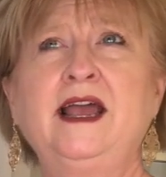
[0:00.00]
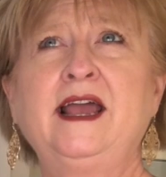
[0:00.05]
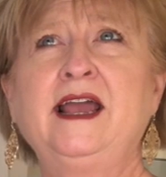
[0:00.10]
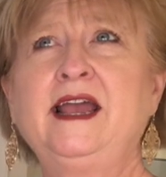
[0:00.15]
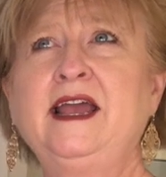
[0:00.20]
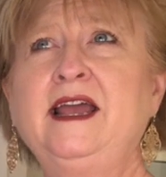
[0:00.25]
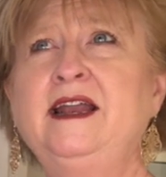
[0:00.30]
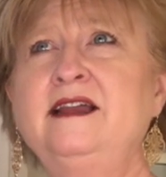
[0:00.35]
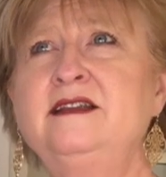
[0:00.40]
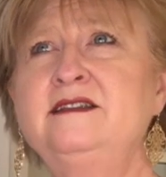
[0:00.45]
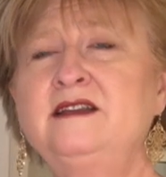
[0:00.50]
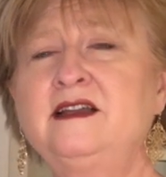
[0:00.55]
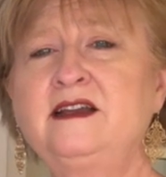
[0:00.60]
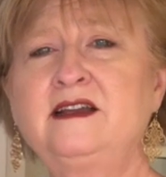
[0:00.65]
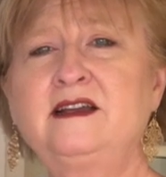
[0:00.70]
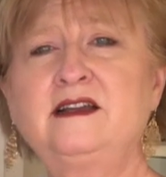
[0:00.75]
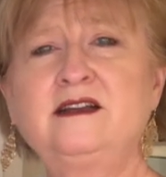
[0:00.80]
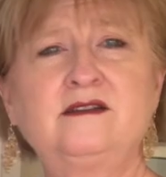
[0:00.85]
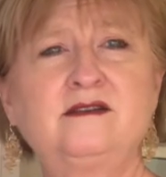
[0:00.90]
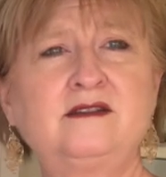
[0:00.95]
and as
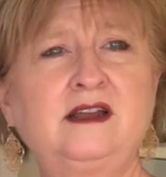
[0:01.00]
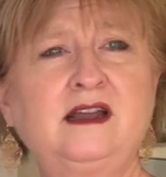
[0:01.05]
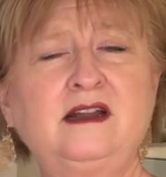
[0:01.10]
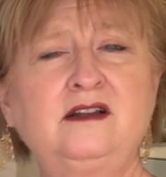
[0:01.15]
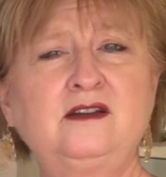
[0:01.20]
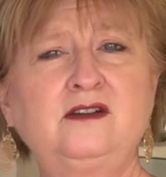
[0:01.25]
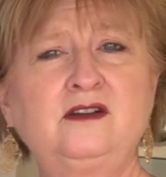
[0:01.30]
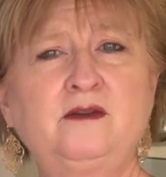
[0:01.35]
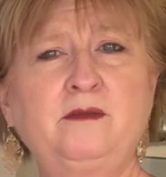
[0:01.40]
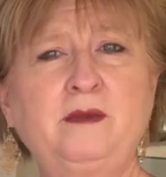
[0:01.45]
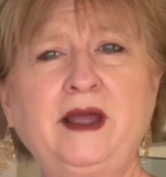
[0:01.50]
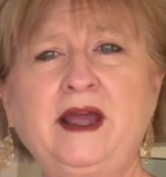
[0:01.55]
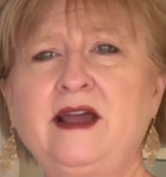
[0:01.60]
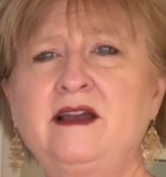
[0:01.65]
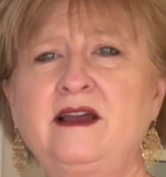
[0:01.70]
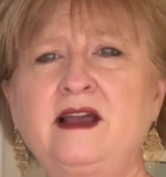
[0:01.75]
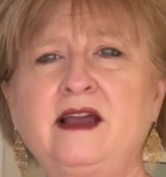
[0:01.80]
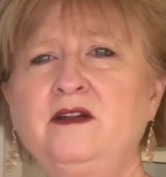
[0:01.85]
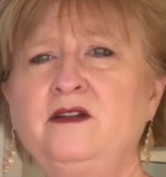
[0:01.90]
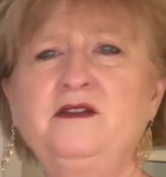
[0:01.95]
I kind of look
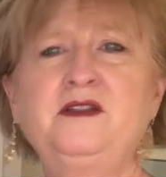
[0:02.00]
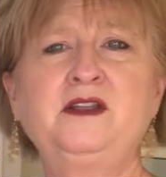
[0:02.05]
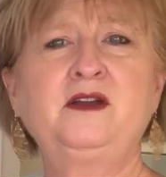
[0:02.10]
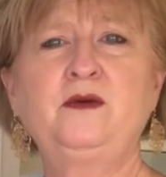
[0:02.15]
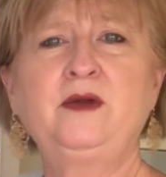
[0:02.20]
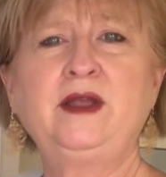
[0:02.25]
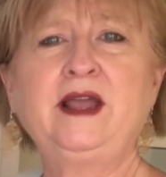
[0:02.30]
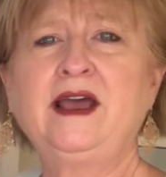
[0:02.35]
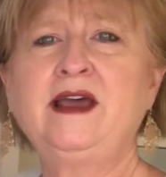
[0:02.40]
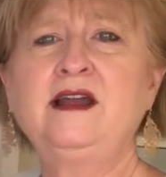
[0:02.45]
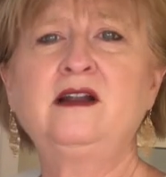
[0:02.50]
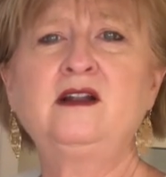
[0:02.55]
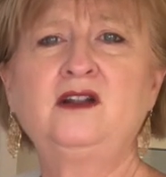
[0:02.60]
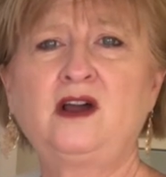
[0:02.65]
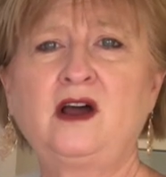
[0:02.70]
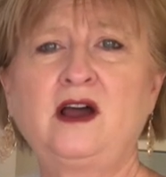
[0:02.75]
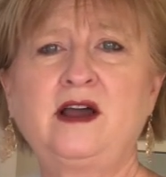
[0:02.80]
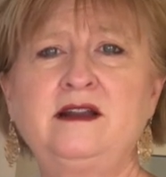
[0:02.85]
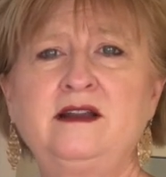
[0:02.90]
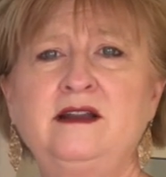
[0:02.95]
back, I don't think we had a
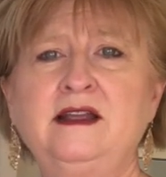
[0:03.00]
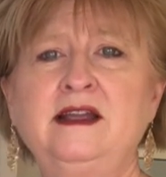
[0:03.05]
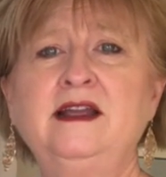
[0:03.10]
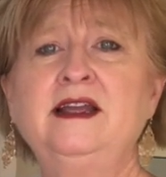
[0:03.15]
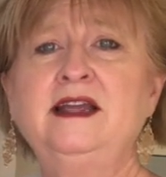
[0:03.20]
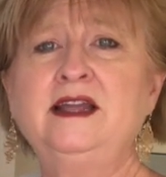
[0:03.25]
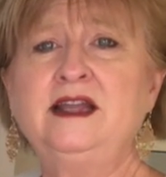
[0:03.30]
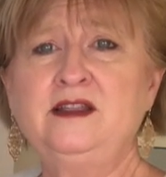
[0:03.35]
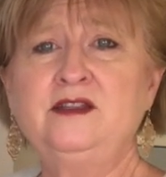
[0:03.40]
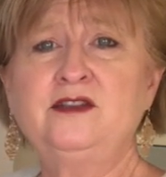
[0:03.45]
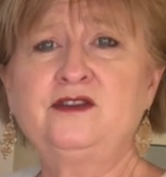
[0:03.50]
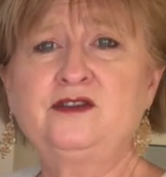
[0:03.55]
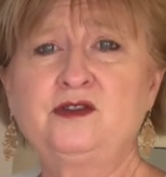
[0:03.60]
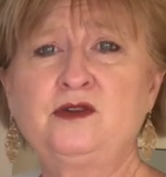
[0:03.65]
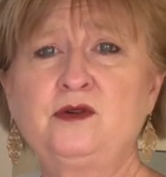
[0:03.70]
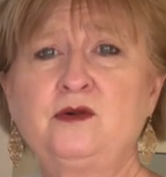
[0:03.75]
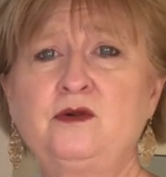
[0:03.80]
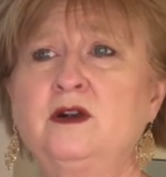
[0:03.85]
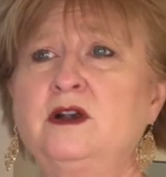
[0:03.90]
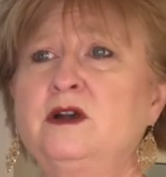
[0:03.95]
lot in the
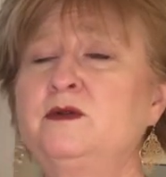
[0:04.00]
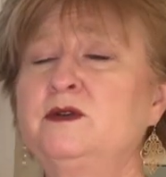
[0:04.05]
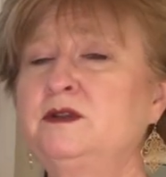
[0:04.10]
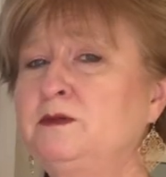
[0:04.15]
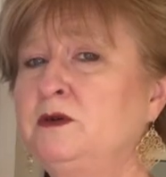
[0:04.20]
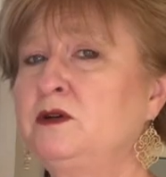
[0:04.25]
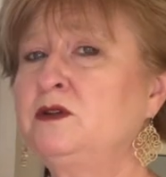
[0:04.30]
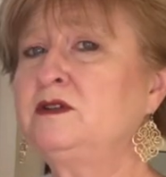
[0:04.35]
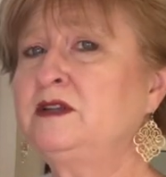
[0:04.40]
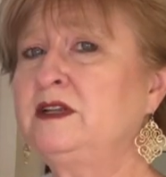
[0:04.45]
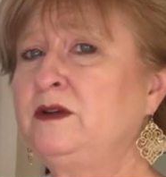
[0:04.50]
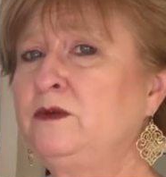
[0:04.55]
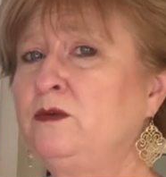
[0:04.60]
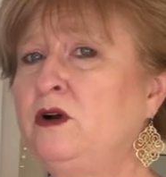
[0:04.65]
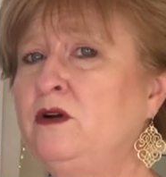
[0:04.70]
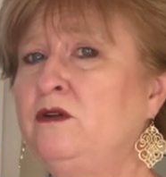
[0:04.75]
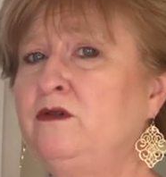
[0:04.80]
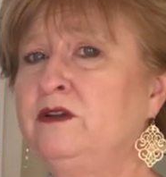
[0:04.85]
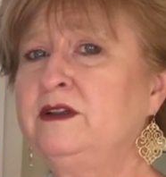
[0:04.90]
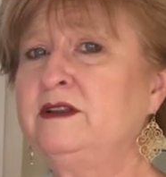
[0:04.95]
store. It was mostly
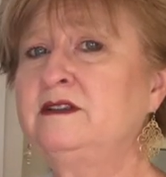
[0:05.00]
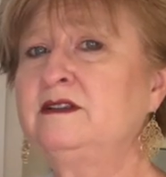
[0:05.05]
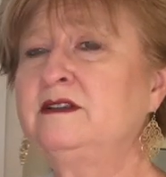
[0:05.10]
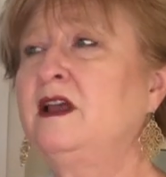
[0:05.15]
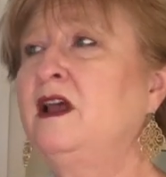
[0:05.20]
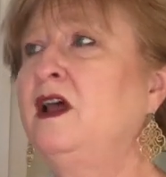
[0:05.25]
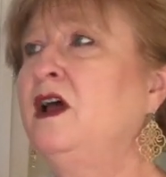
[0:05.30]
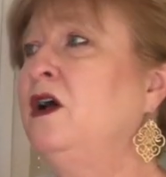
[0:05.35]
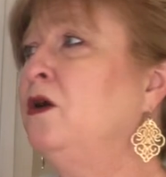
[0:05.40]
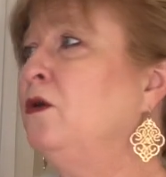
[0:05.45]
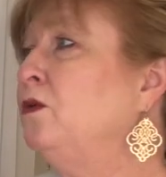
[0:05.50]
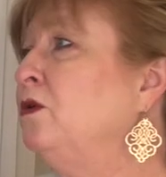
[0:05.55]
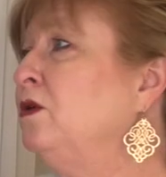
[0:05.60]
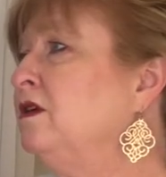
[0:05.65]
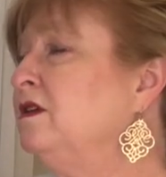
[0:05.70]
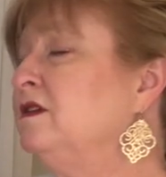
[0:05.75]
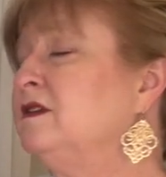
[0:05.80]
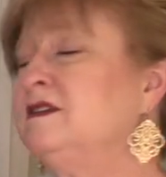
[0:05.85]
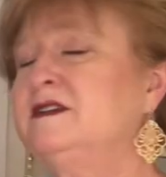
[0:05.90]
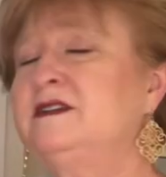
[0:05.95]
wovens.
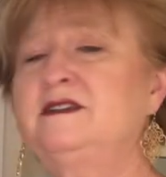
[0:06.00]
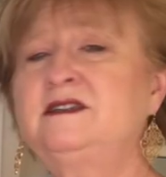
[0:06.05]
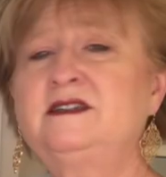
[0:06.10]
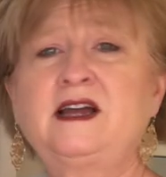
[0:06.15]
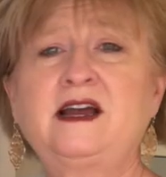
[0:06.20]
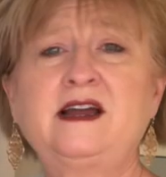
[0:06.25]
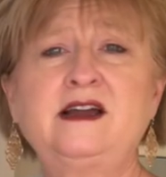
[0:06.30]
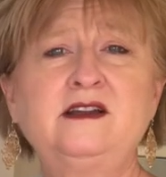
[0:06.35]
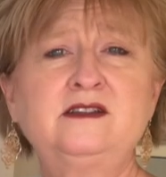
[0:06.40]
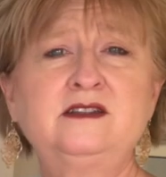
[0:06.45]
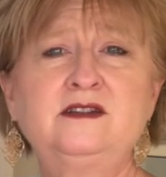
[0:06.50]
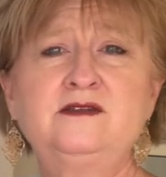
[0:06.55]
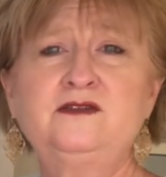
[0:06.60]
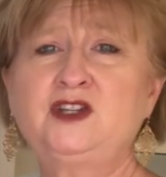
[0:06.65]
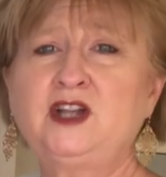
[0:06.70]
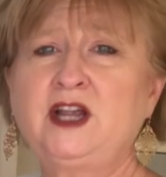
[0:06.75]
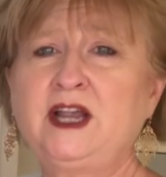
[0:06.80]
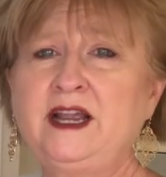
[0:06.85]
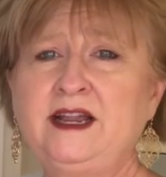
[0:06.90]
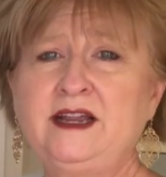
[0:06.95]
Well, styles have
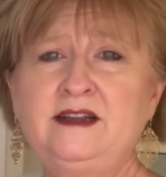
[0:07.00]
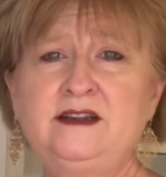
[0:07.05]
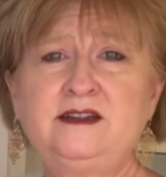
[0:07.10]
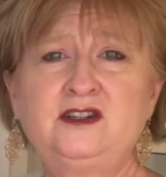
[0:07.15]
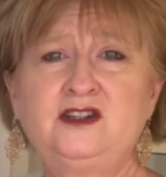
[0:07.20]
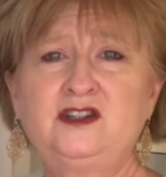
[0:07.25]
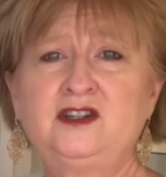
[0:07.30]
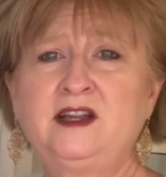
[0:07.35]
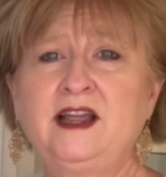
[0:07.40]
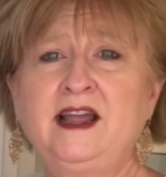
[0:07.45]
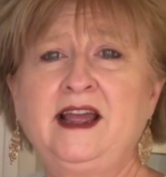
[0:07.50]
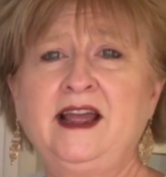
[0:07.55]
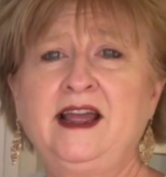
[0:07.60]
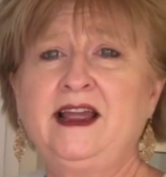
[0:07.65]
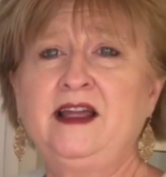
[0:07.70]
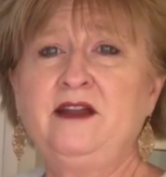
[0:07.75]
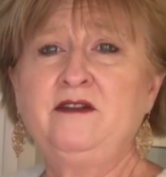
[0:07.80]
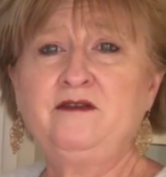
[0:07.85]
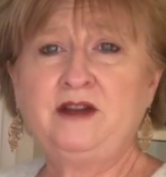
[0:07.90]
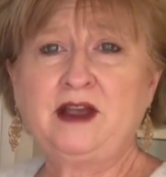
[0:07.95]
changed
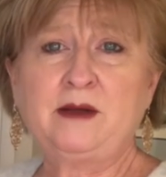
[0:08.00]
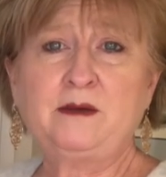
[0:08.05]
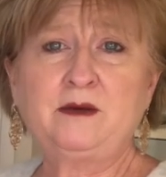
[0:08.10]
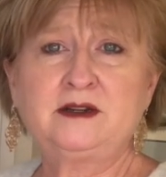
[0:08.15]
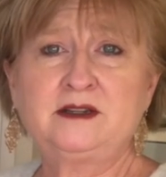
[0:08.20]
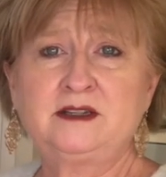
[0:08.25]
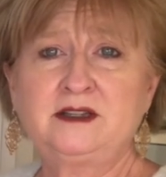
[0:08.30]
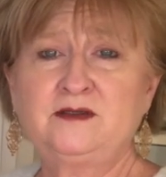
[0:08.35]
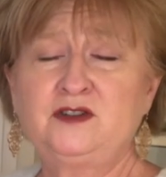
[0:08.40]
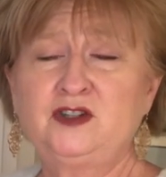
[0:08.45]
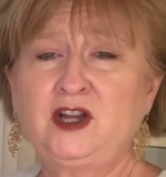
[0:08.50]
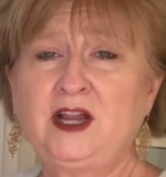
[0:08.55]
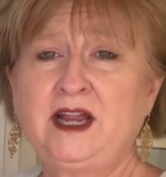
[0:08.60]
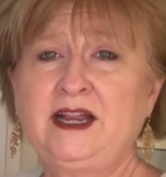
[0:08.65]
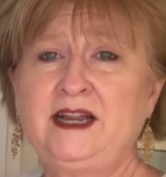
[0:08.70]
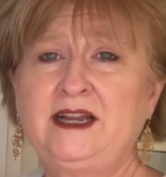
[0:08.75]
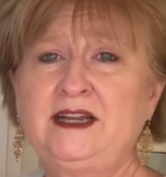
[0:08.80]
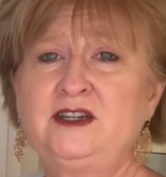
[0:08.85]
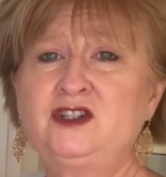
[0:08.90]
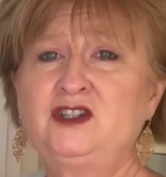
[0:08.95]
and fabrics have
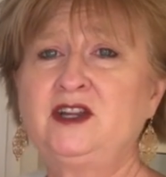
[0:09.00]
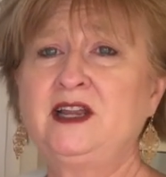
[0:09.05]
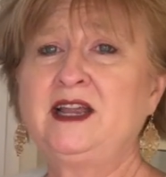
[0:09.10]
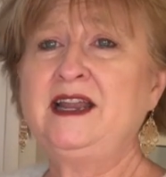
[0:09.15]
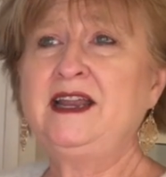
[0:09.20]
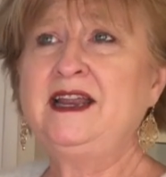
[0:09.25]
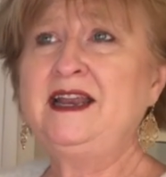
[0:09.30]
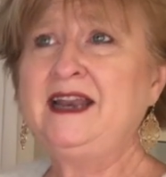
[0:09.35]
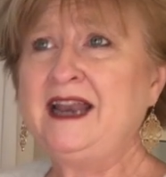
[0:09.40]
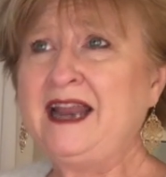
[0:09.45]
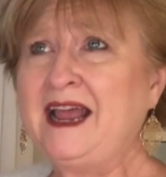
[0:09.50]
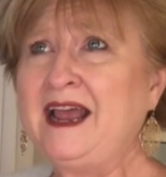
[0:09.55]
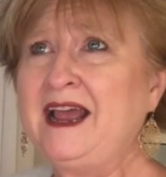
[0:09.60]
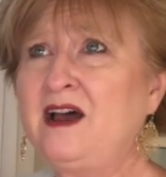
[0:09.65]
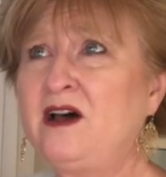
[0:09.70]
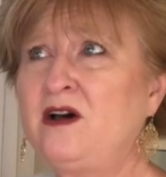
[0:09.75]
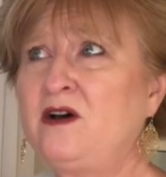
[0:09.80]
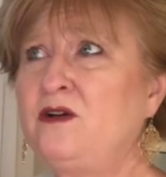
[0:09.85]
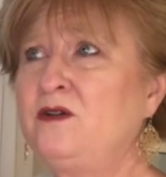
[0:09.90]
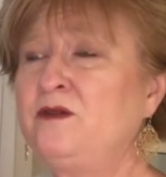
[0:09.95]
changed, and
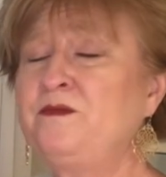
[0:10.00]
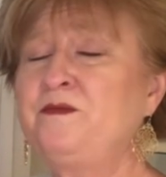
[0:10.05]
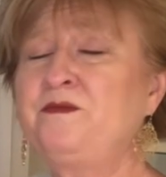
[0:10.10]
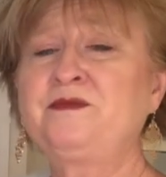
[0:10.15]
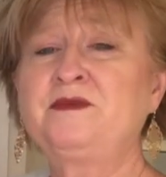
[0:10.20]
now